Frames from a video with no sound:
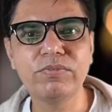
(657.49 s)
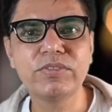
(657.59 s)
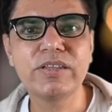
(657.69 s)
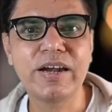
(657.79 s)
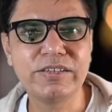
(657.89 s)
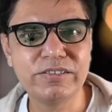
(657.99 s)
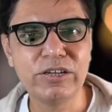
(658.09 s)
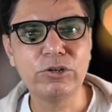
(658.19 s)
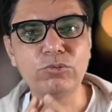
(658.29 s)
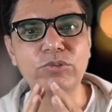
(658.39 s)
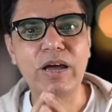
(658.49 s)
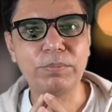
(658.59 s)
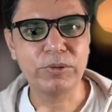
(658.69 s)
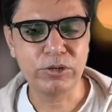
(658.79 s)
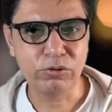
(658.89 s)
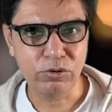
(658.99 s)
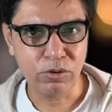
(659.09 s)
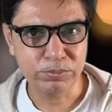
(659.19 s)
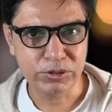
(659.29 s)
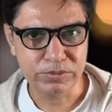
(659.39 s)
threats to that particular
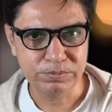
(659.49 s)
option.